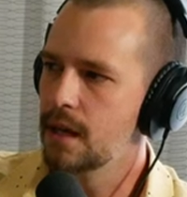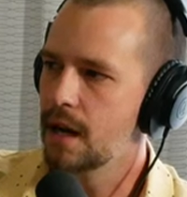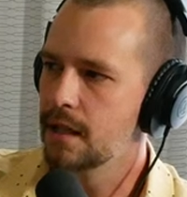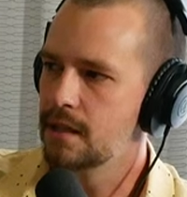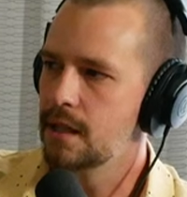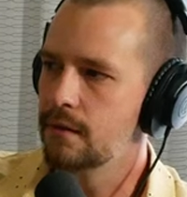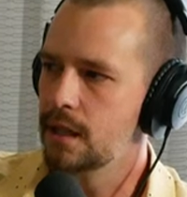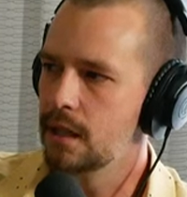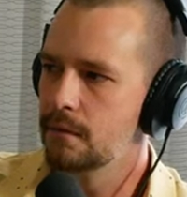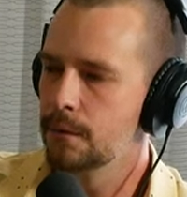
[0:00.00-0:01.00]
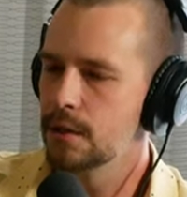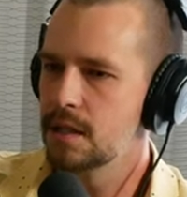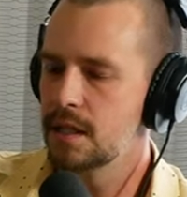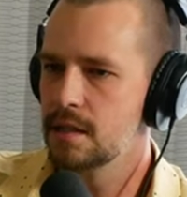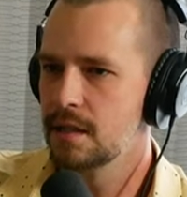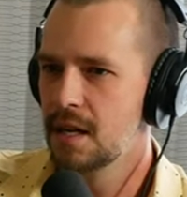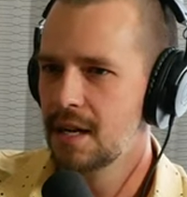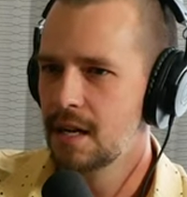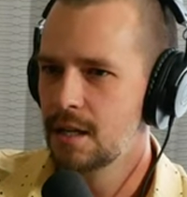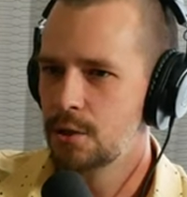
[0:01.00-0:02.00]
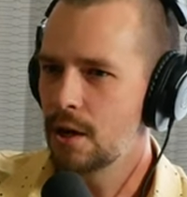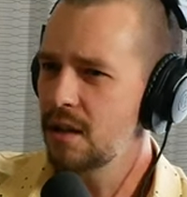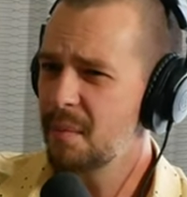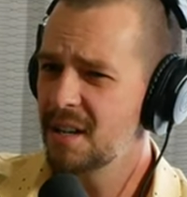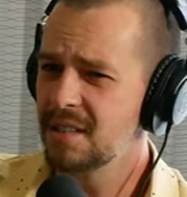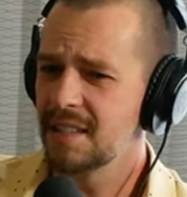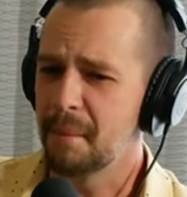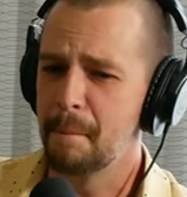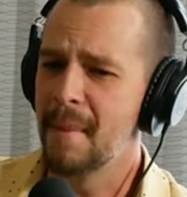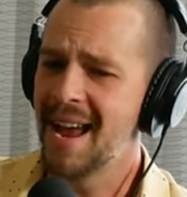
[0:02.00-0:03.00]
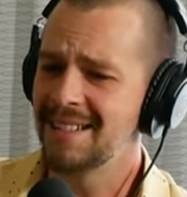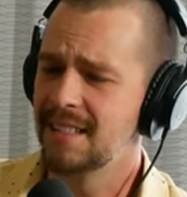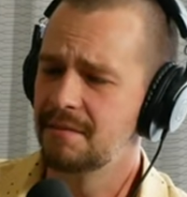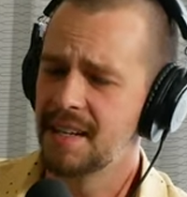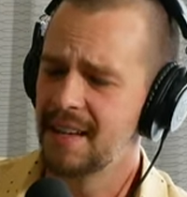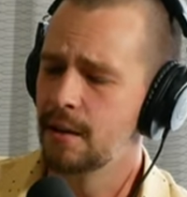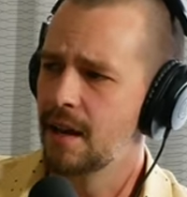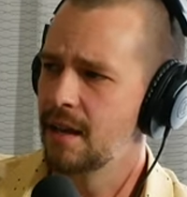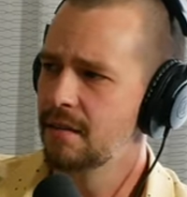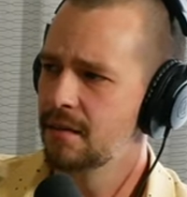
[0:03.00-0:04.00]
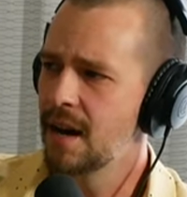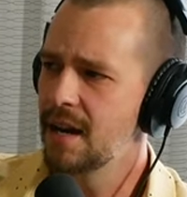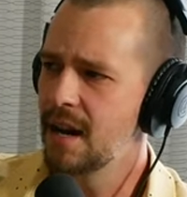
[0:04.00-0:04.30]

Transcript: get on T V versus... Charlie Barron's is like massive on the internet, right?